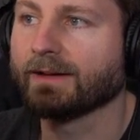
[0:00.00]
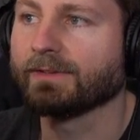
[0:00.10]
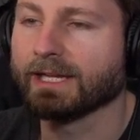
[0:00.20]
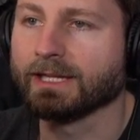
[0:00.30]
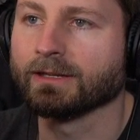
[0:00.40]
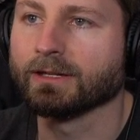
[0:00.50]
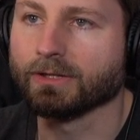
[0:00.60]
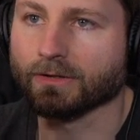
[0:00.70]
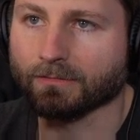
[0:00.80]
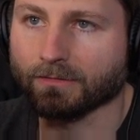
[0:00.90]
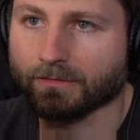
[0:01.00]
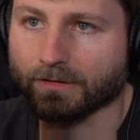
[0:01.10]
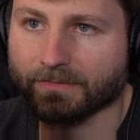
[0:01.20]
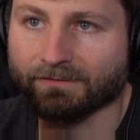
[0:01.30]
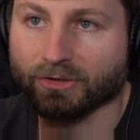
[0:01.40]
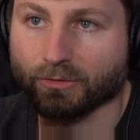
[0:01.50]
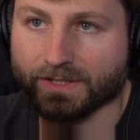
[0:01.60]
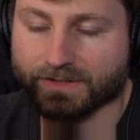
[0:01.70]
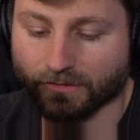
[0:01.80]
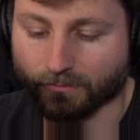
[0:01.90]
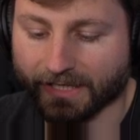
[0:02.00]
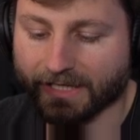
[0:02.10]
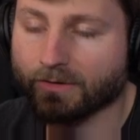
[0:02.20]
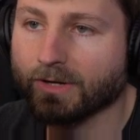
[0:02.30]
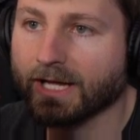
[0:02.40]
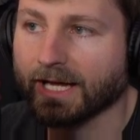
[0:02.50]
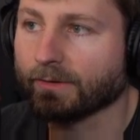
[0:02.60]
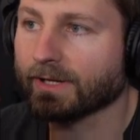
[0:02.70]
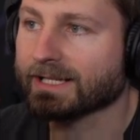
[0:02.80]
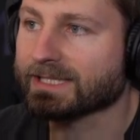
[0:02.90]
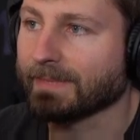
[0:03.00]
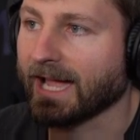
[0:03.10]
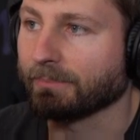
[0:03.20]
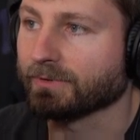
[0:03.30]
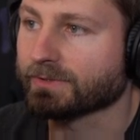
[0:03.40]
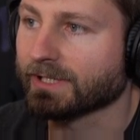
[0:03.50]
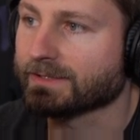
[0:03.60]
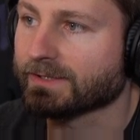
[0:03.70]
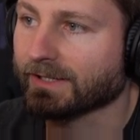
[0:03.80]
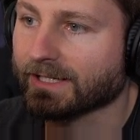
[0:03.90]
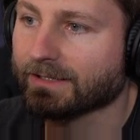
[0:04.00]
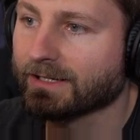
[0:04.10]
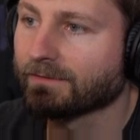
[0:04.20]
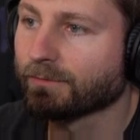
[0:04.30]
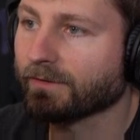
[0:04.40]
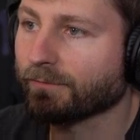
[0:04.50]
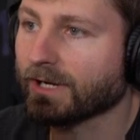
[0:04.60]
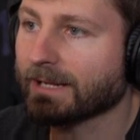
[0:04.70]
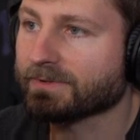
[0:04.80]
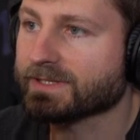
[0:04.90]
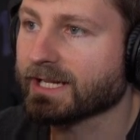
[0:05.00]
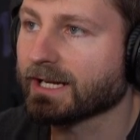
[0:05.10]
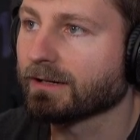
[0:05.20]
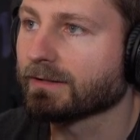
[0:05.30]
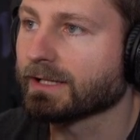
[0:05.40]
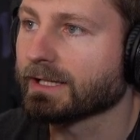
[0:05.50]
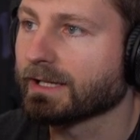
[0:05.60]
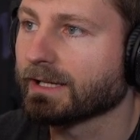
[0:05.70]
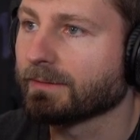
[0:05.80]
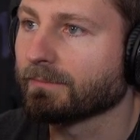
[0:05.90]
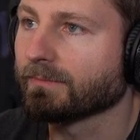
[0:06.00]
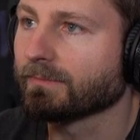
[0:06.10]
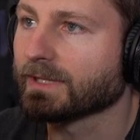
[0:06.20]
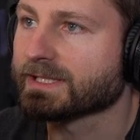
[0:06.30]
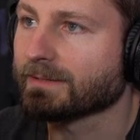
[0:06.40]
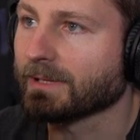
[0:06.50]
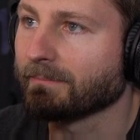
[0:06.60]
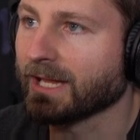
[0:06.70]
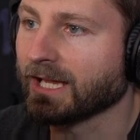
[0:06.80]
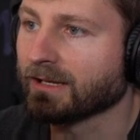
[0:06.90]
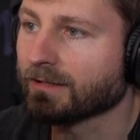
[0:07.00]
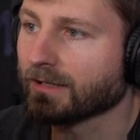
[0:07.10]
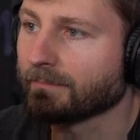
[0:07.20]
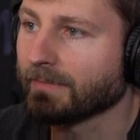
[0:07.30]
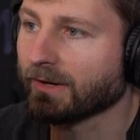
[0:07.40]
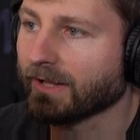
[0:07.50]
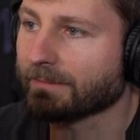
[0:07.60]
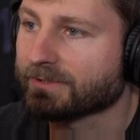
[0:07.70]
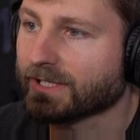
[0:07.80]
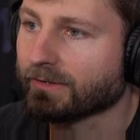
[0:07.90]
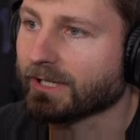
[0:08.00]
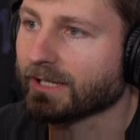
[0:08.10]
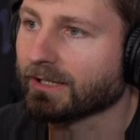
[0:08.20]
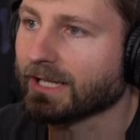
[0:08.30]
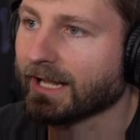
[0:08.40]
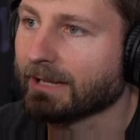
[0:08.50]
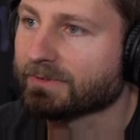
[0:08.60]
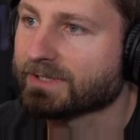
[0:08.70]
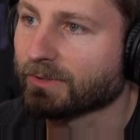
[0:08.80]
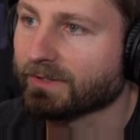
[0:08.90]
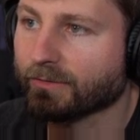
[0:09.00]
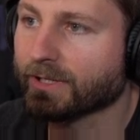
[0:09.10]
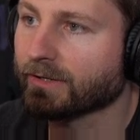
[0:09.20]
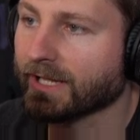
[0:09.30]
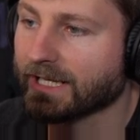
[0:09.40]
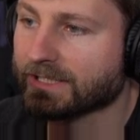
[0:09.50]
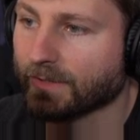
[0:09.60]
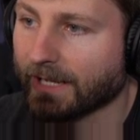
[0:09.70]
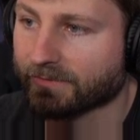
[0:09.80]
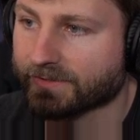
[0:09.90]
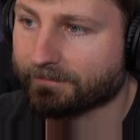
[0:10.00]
in your inventory. So right now, I know I got some apples, right? So I got 44 apples there. That's not my main amount of apples. I know I got a lot of apples somewhere. 382 apples.